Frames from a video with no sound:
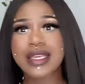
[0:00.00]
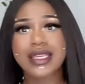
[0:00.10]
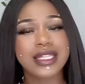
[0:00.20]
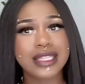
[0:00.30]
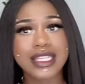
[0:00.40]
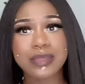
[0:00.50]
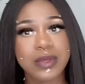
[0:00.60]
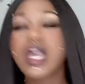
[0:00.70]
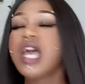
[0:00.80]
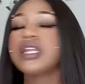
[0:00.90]
get this,
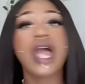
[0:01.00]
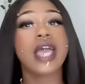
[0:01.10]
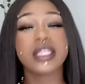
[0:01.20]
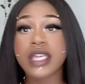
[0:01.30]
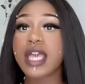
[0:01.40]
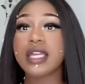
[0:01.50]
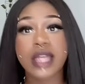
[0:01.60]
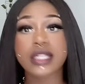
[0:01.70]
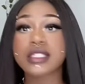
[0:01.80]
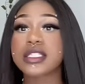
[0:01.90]
like yeah,
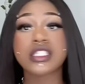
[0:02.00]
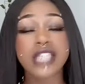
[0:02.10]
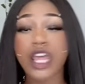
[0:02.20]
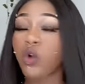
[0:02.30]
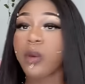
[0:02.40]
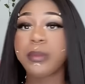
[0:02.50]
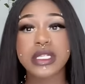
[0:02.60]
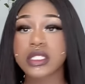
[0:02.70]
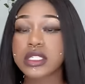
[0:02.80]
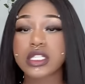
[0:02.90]
Legacy, stand on
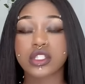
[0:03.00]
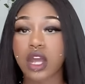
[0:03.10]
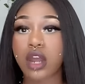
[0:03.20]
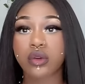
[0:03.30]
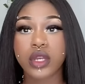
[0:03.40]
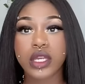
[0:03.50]
business, sister.